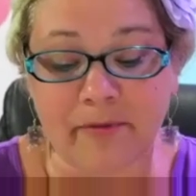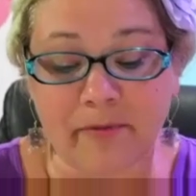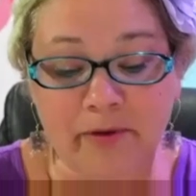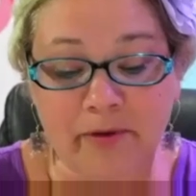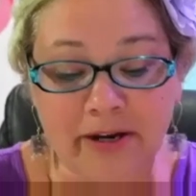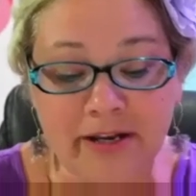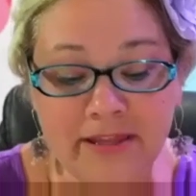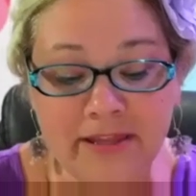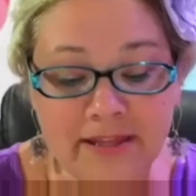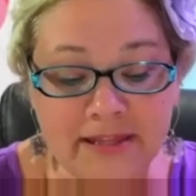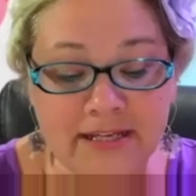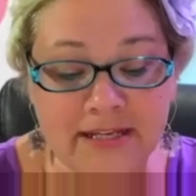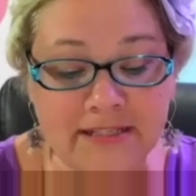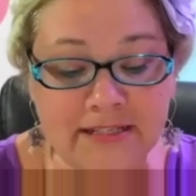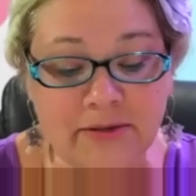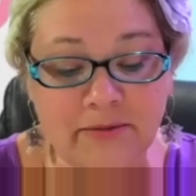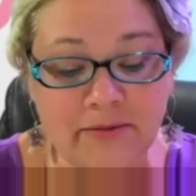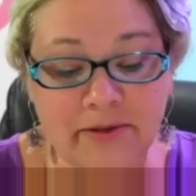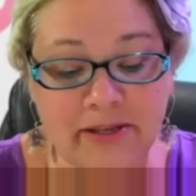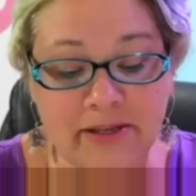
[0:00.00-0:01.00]
one of the things
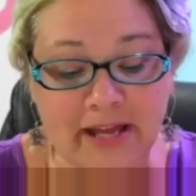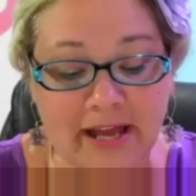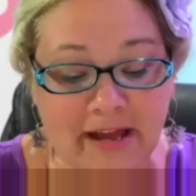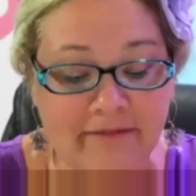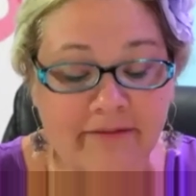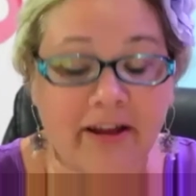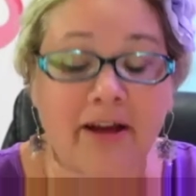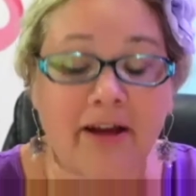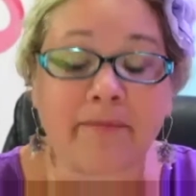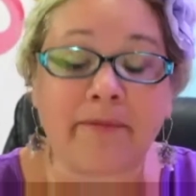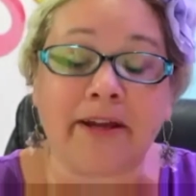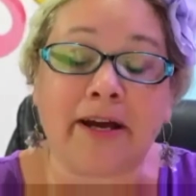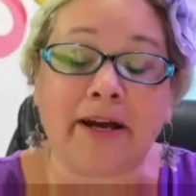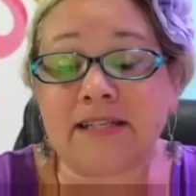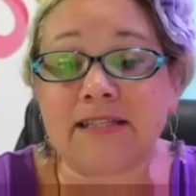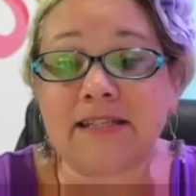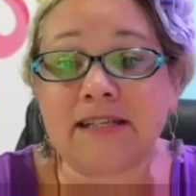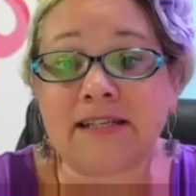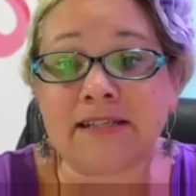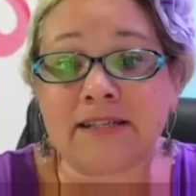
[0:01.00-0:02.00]
that we have coming
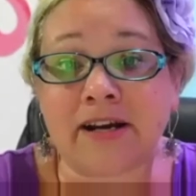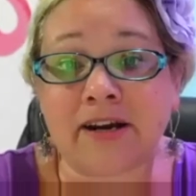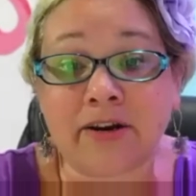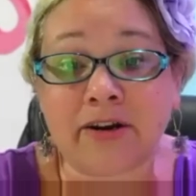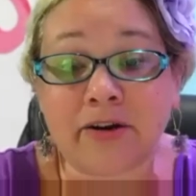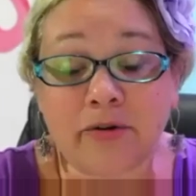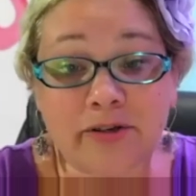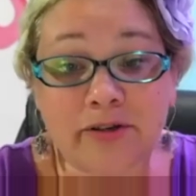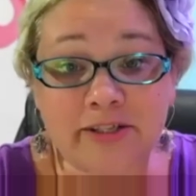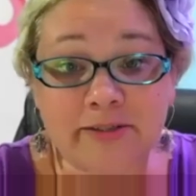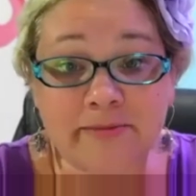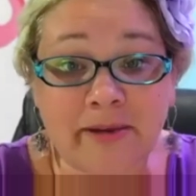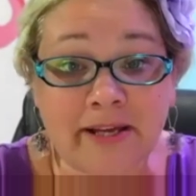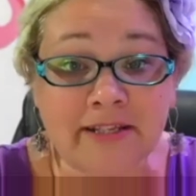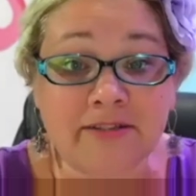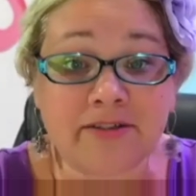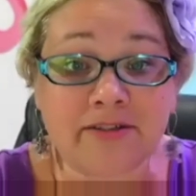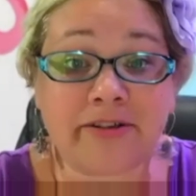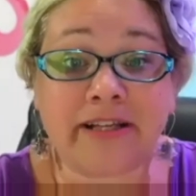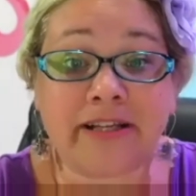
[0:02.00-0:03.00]
up is our Course
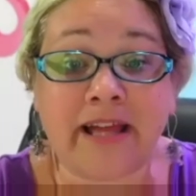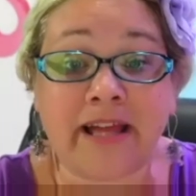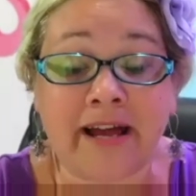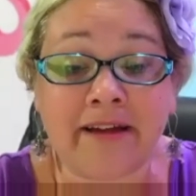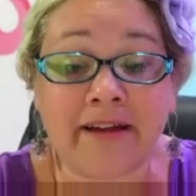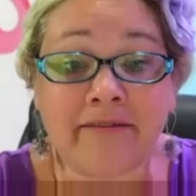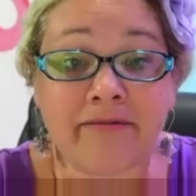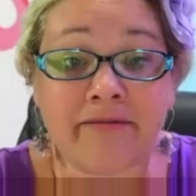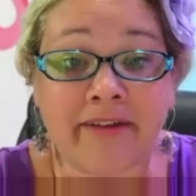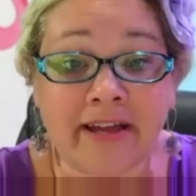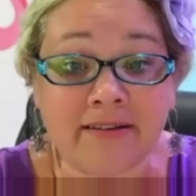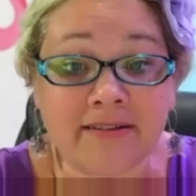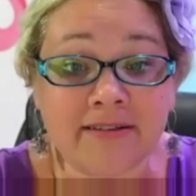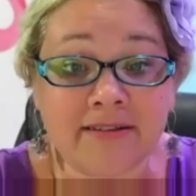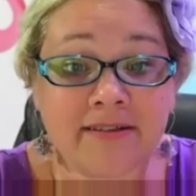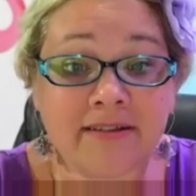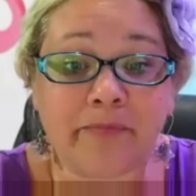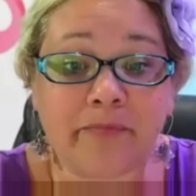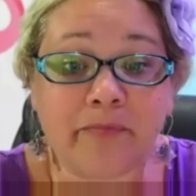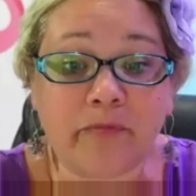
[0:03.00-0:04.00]
Mastery Live
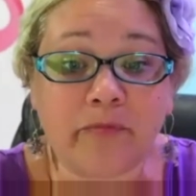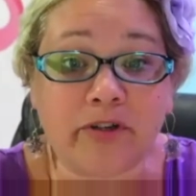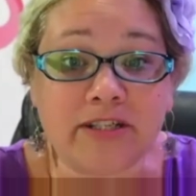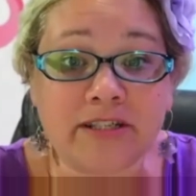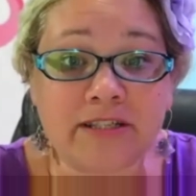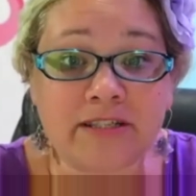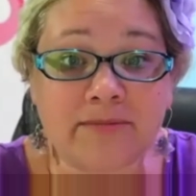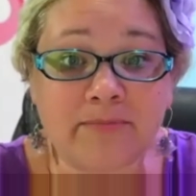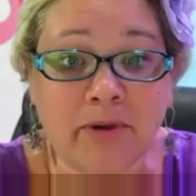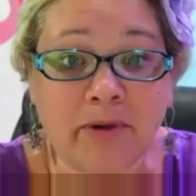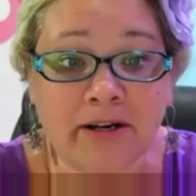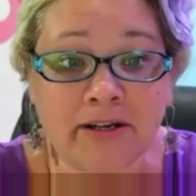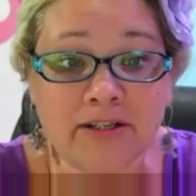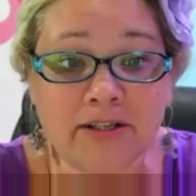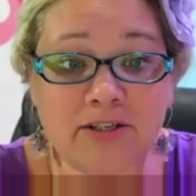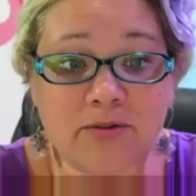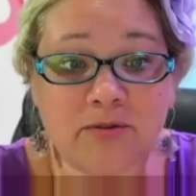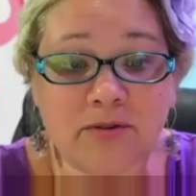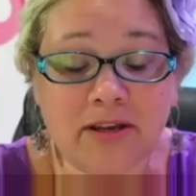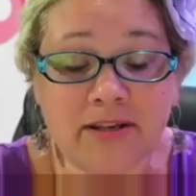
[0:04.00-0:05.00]
event, which is
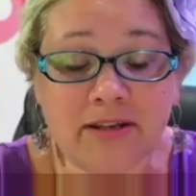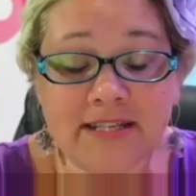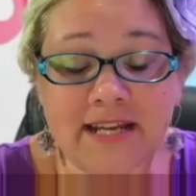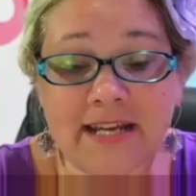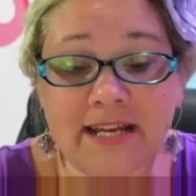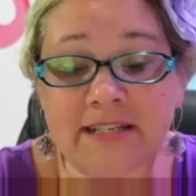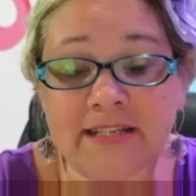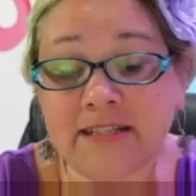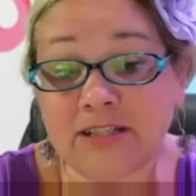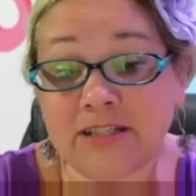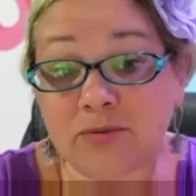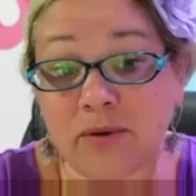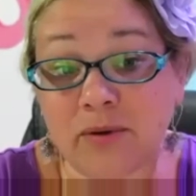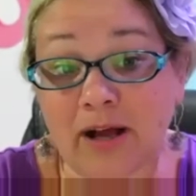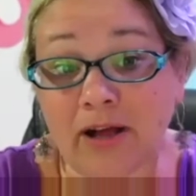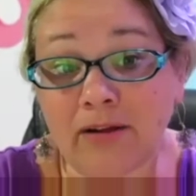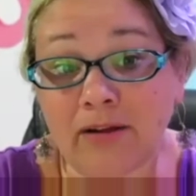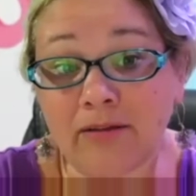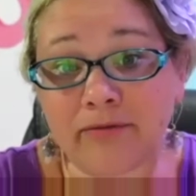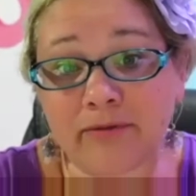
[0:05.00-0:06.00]
March 10 to
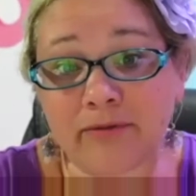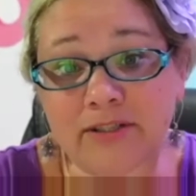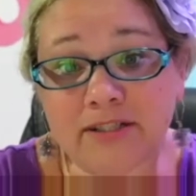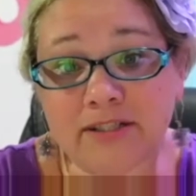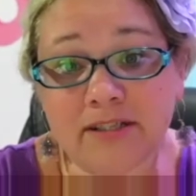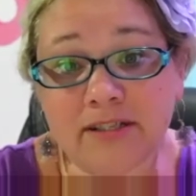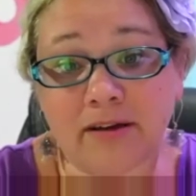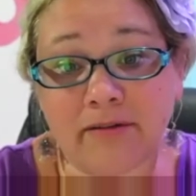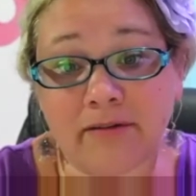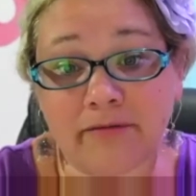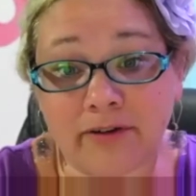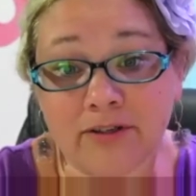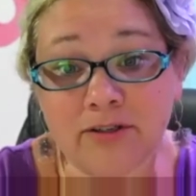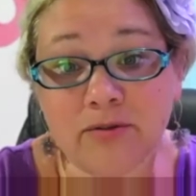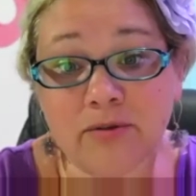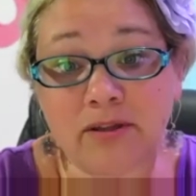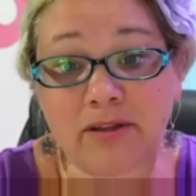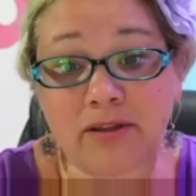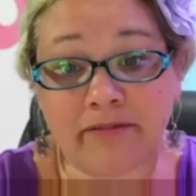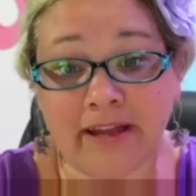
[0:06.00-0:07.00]
12, which is a
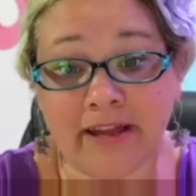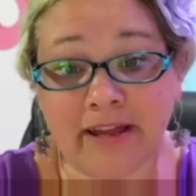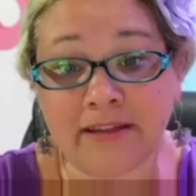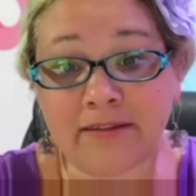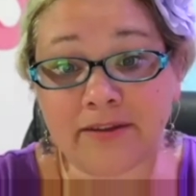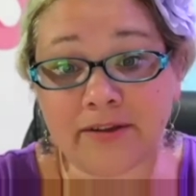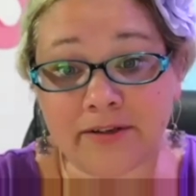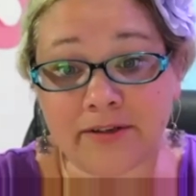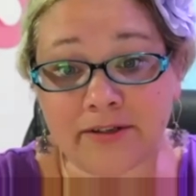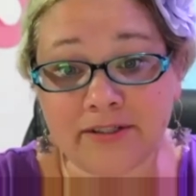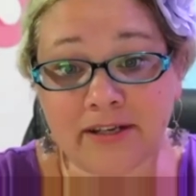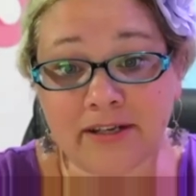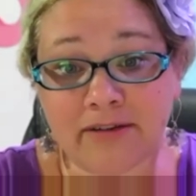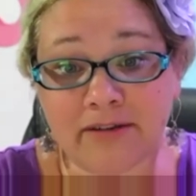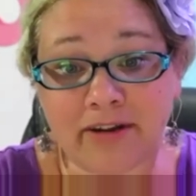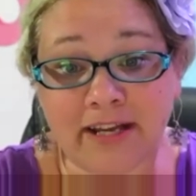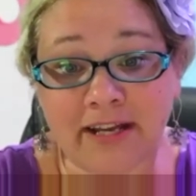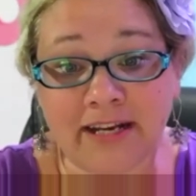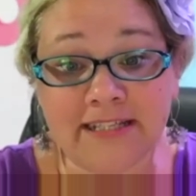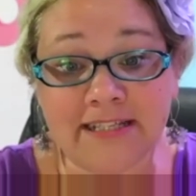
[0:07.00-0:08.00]
virtual event, Thursday,
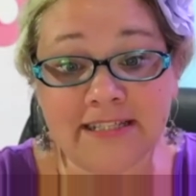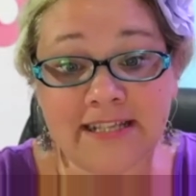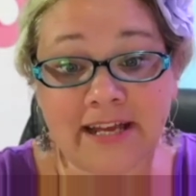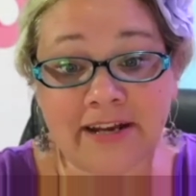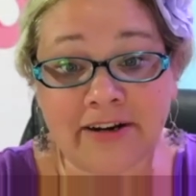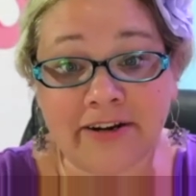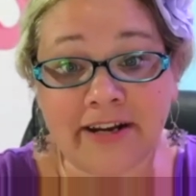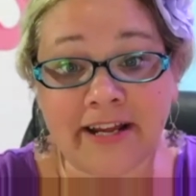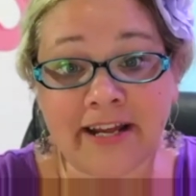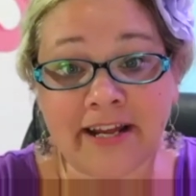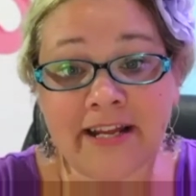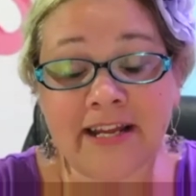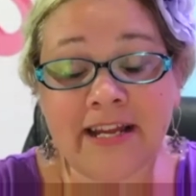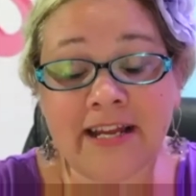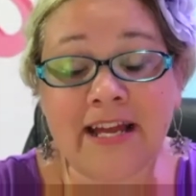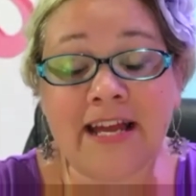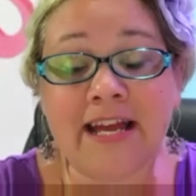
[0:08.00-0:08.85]
Friday, Saturday.